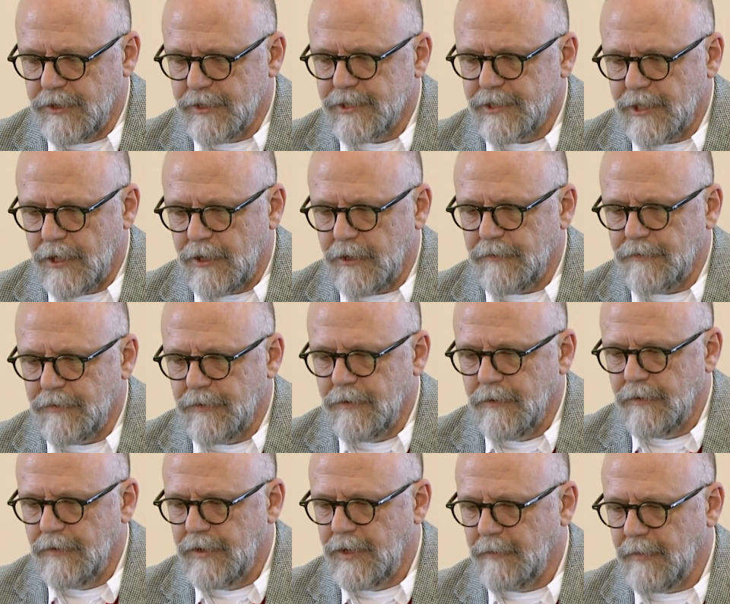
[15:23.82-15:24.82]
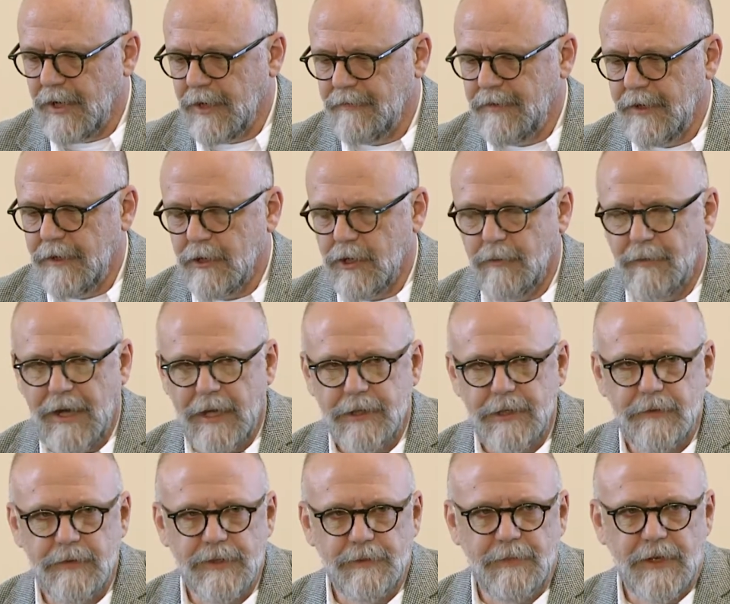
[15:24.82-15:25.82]
itself, the amount of
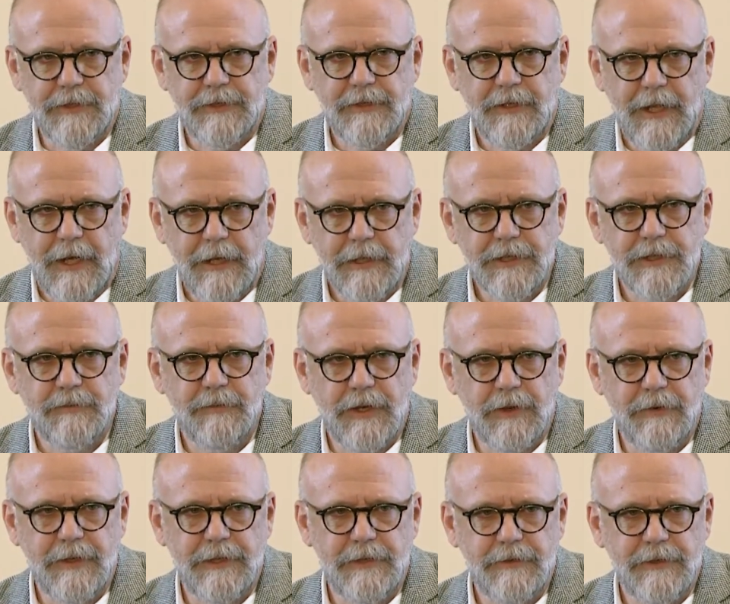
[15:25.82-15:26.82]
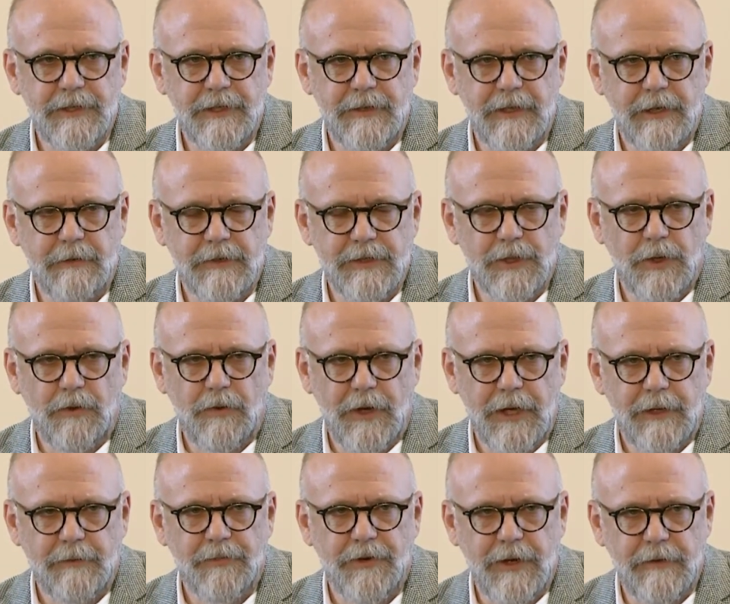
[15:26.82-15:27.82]
helicobacter was much less, but we do see that it was
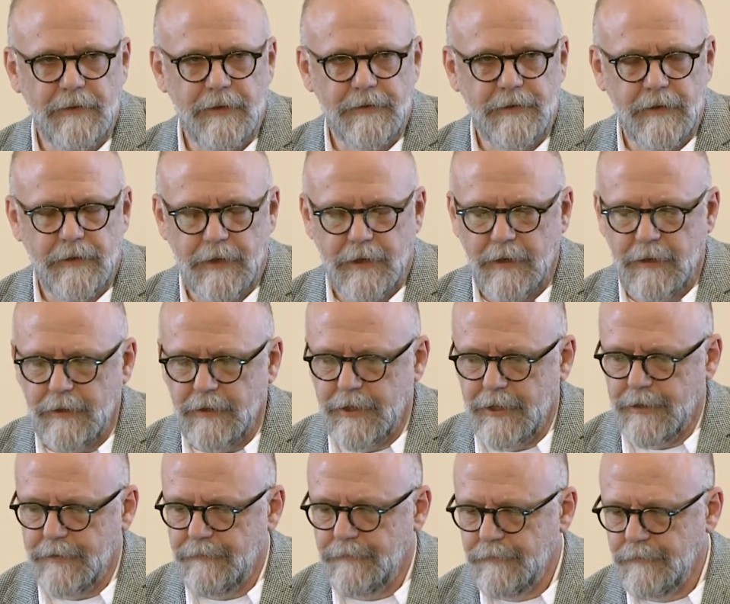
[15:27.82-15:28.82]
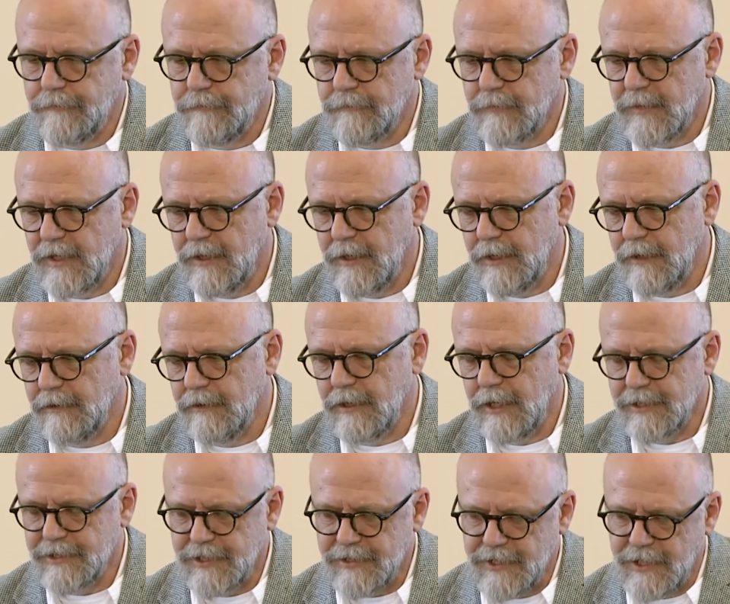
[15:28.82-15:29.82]
quite prevalent in the cardia. Uh,
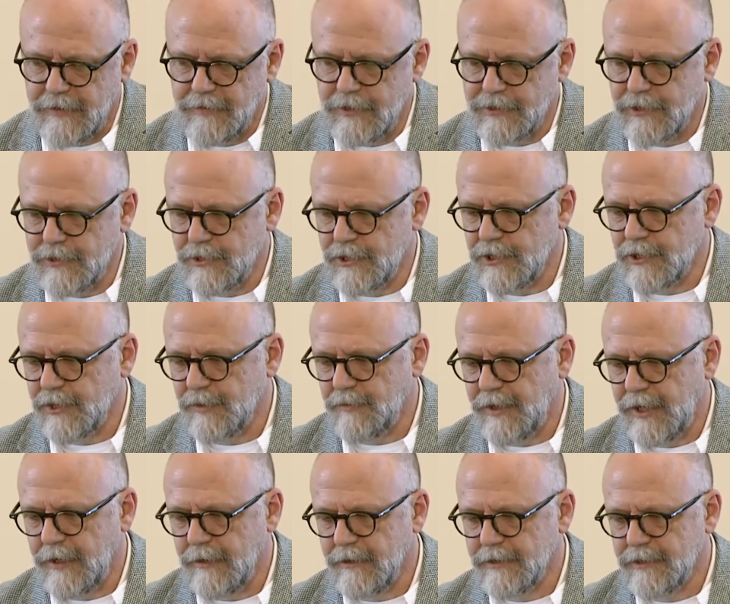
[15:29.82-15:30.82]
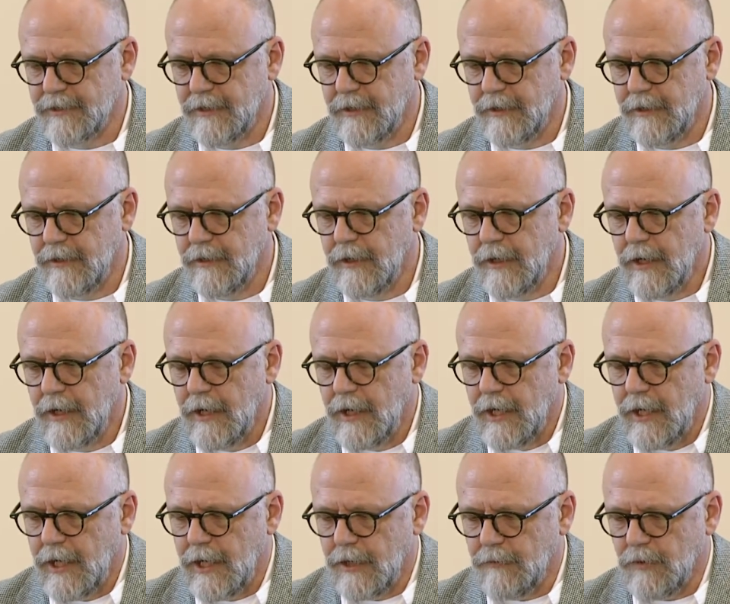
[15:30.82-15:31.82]
as I said, this is just a pilot study,
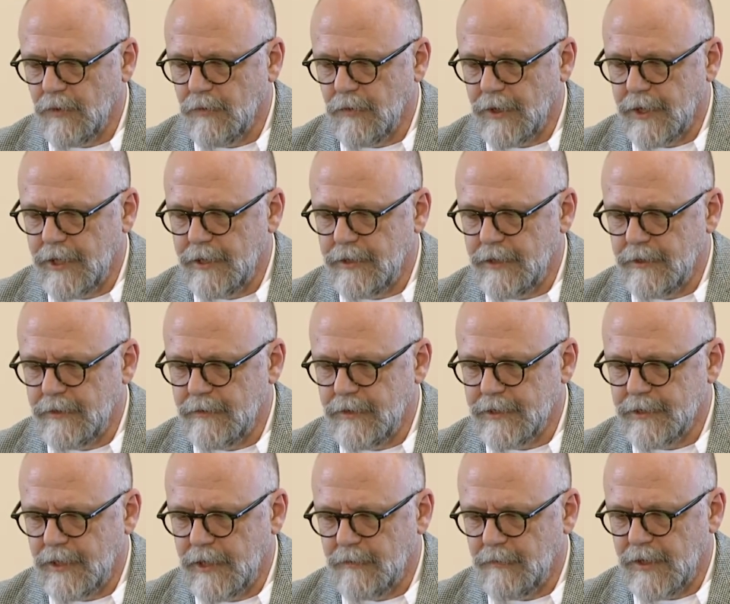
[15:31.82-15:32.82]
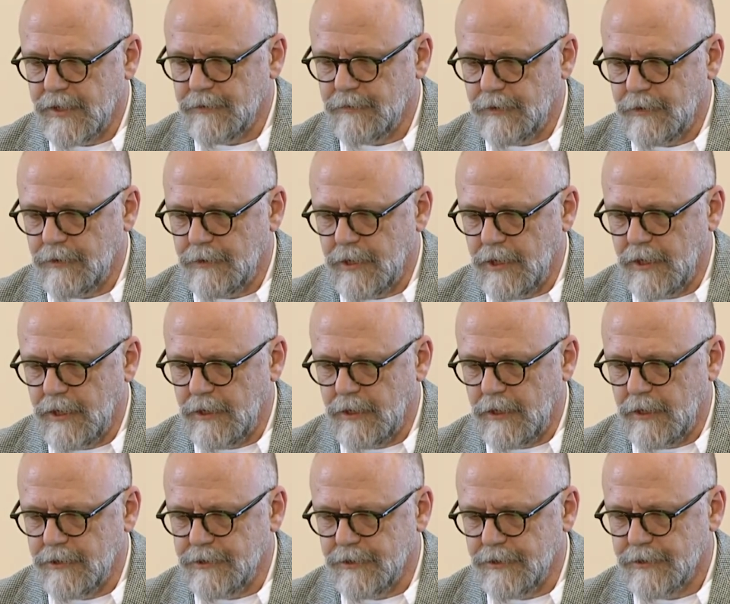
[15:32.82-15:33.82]
and we're working to do this on a much uh,
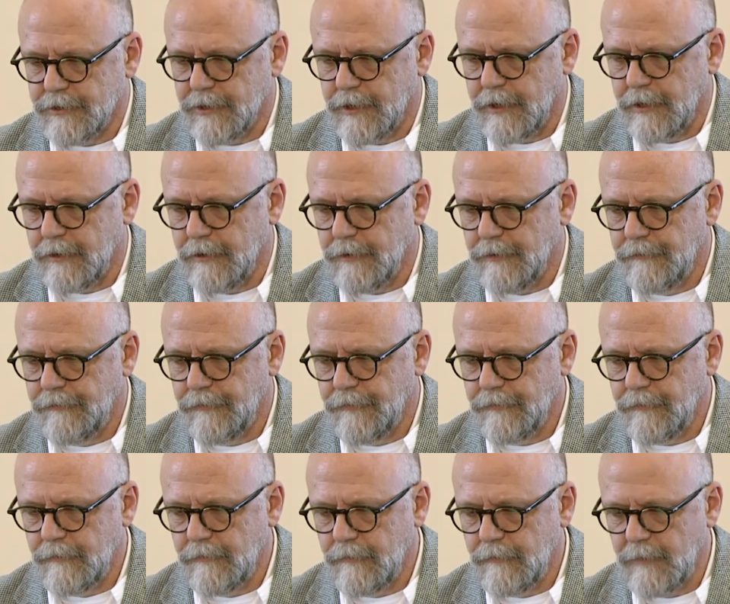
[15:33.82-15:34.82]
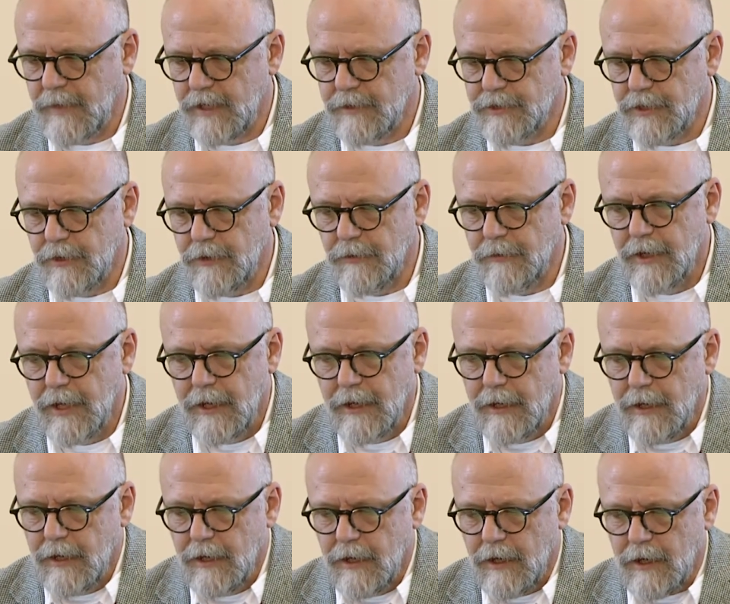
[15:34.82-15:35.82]
larger scale. So
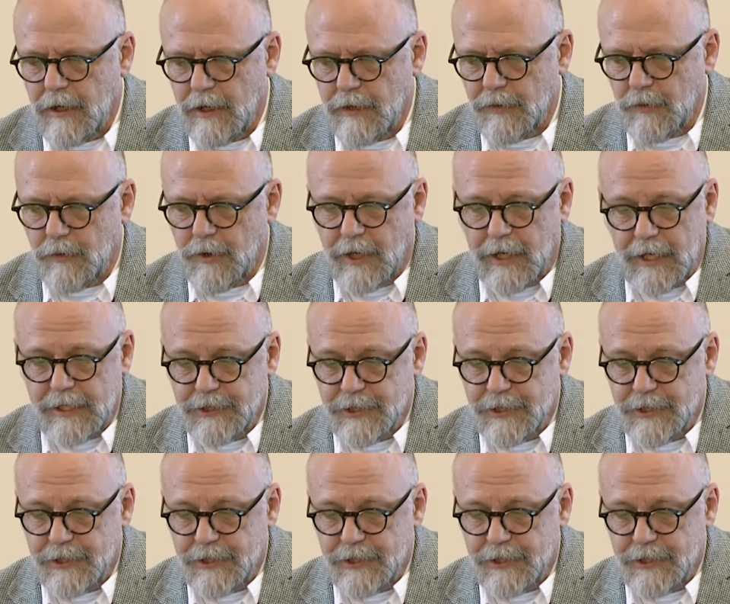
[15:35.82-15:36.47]
uh, the work I